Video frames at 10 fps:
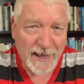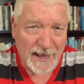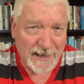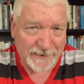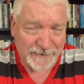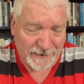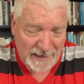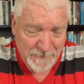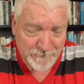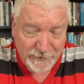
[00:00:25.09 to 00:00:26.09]

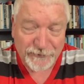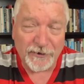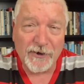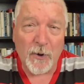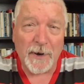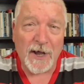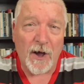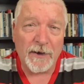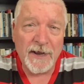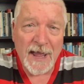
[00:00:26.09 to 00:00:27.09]
ambition going on,